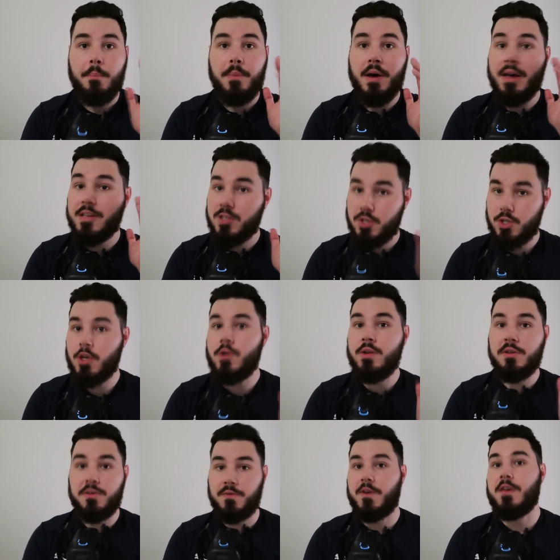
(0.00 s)
But as soon
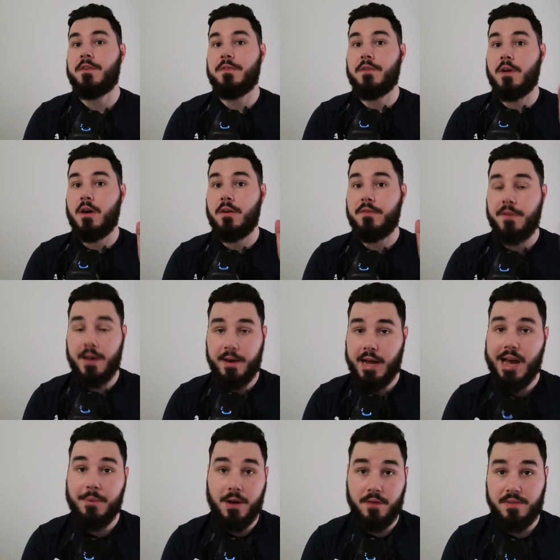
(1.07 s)
as FIFA found
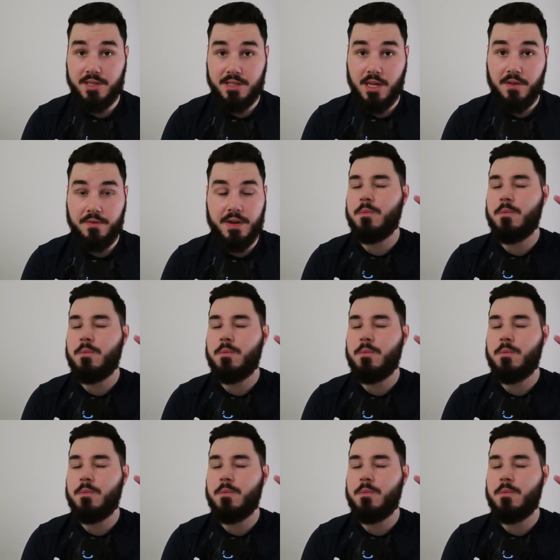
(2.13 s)
out about this stuff,